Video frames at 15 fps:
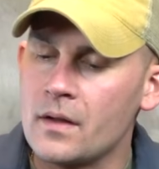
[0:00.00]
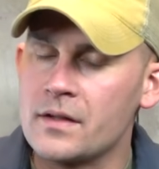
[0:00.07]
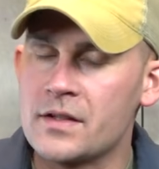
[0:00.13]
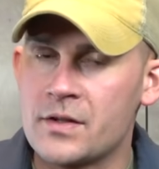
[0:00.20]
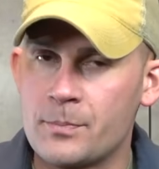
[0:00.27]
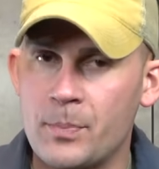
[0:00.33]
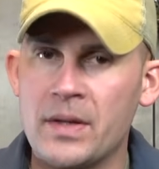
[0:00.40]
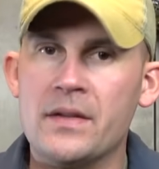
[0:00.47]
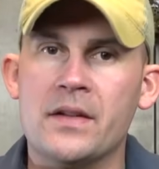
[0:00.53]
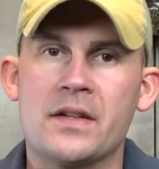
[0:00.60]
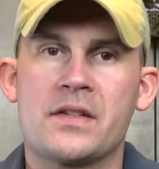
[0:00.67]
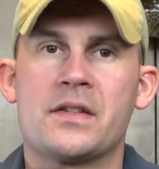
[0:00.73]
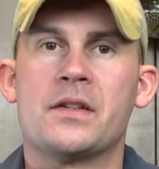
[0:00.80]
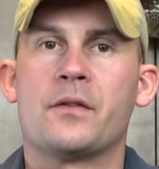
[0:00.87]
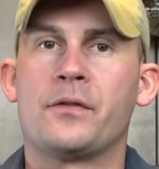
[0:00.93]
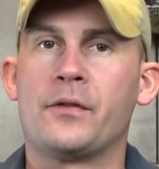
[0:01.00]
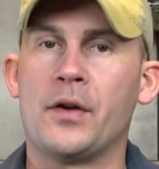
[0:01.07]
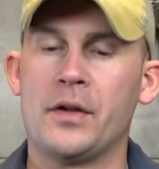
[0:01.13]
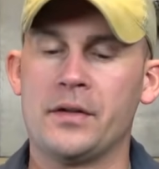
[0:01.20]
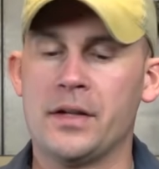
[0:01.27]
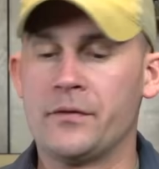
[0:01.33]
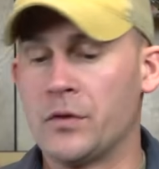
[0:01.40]
spin this in the
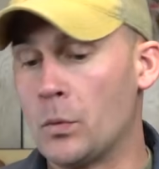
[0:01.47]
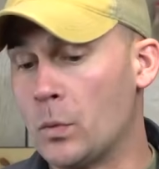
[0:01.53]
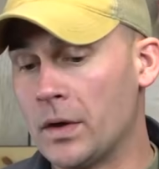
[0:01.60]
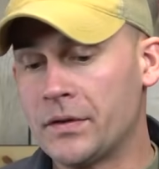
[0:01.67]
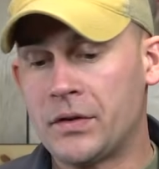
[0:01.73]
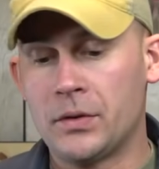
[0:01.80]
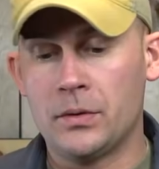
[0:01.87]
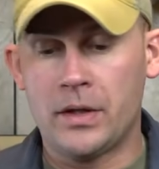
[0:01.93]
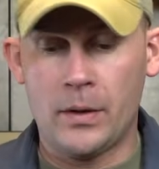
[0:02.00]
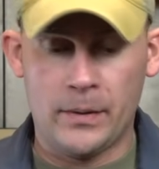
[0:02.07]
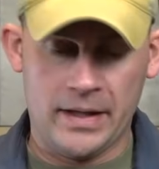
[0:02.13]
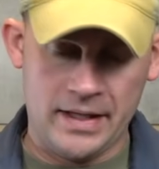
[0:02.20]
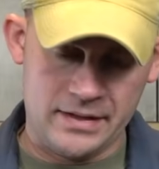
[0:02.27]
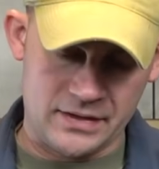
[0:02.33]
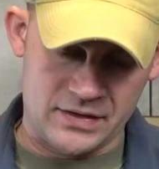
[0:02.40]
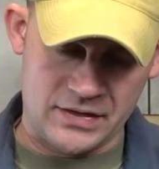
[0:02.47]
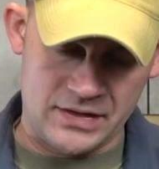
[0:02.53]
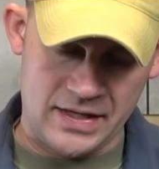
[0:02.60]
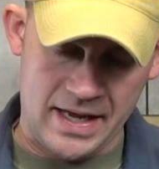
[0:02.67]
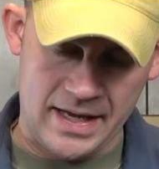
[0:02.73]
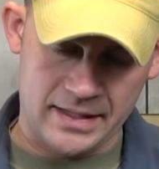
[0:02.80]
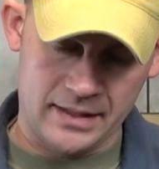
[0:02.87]
front. If you want to, go ahead and
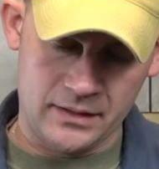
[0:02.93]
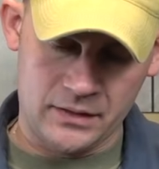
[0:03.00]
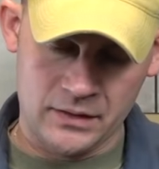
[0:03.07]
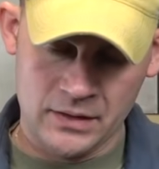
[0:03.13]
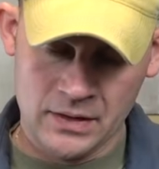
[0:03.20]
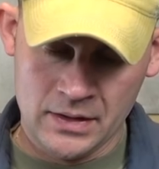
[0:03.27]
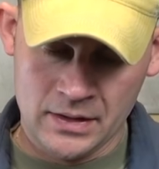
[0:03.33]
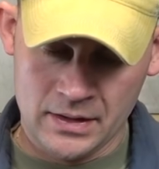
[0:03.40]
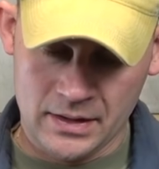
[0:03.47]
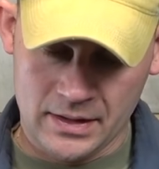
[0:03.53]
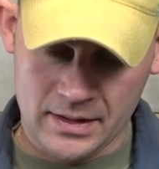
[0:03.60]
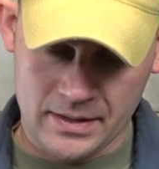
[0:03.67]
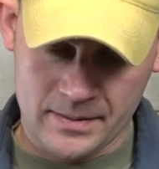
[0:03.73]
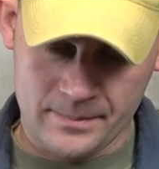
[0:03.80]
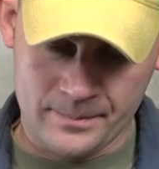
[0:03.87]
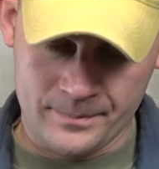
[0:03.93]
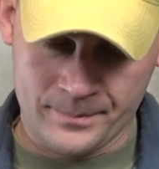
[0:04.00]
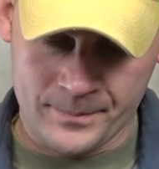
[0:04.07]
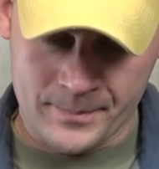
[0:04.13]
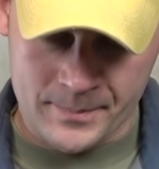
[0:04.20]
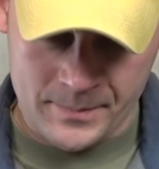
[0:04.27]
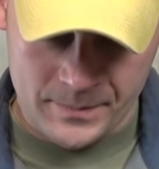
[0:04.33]
stack it. I
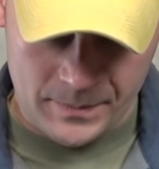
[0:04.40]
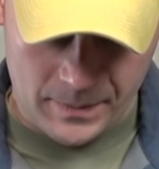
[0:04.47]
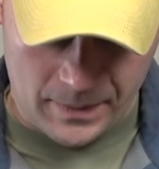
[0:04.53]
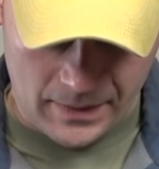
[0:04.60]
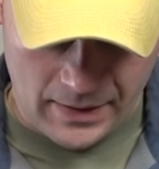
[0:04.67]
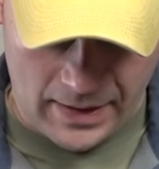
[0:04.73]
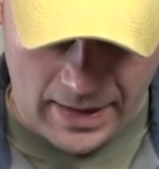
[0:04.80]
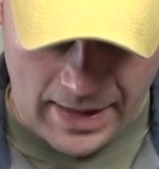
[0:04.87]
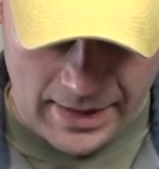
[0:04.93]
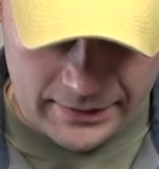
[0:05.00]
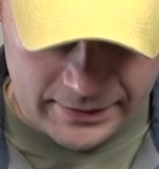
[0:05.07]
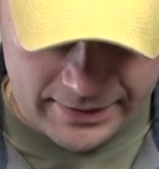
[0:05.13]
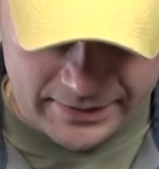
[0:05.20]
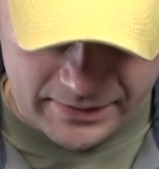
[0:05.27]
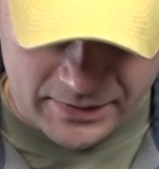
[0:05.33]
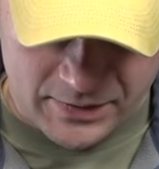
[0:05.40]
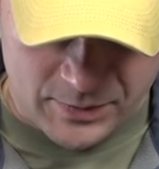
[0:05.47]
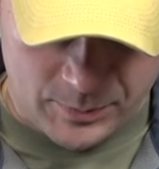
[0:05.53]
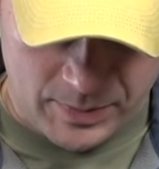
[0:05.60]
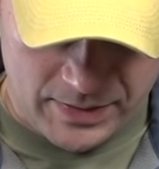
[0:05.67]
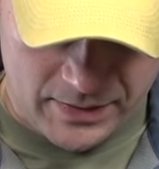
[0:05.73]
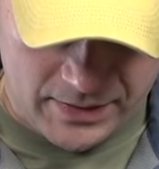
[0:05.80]
like to
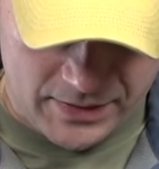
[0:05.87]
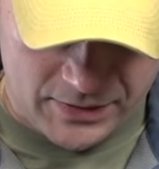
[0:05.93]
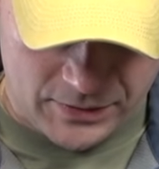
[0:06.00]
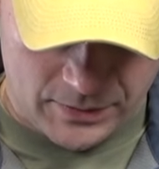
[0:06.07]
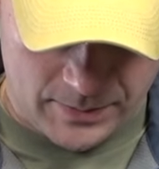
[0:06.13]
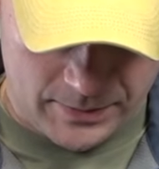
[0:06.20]
spin this, so